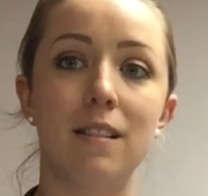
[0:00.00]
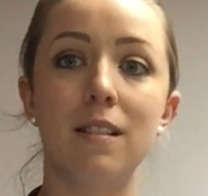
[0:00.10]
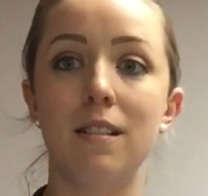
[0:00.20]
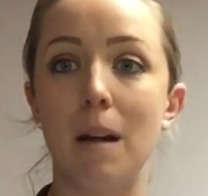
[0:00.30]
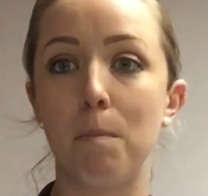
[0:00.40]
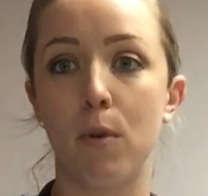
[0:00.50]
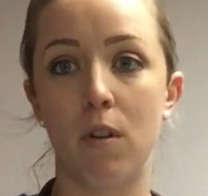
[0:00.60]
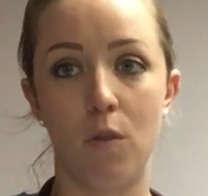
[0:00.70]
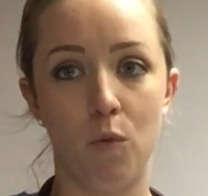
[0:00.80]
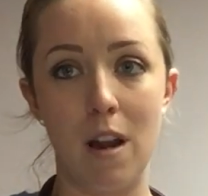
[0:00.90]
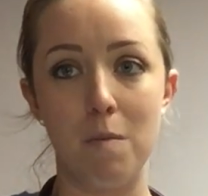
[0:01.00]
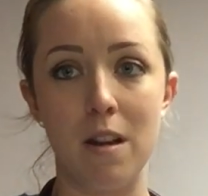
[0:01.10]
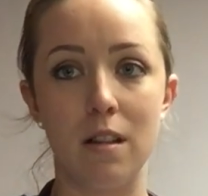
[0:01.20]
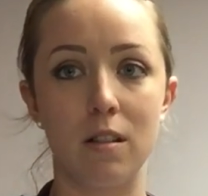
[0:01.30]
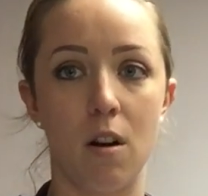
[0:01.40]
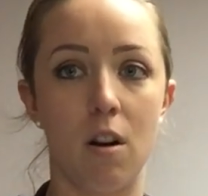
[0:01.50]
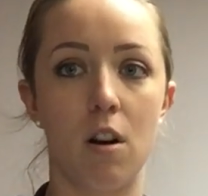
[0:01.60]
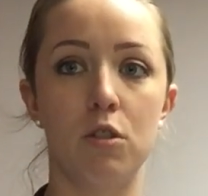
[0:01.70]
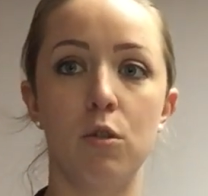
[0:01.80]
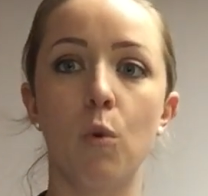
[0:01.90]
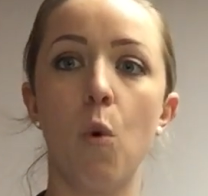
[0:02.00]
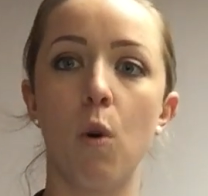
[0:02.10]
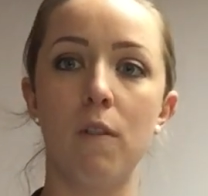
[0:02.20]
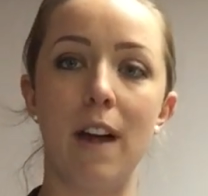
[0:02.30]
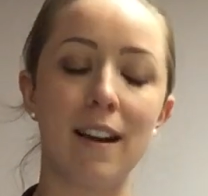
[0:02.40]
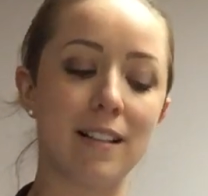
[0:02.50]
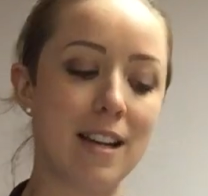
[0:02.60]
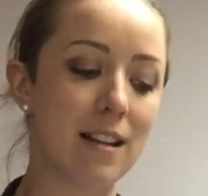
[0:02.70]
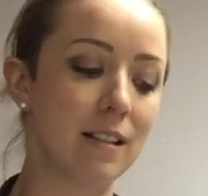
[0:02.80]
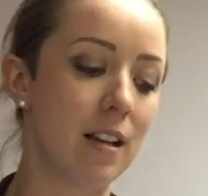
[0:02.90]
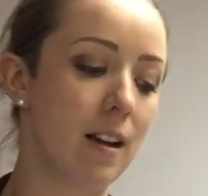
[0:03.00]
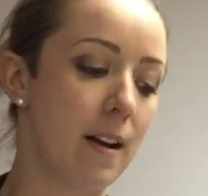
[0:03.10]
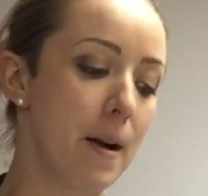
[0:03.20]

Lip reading: Distemper and rabies are our two core vaccines.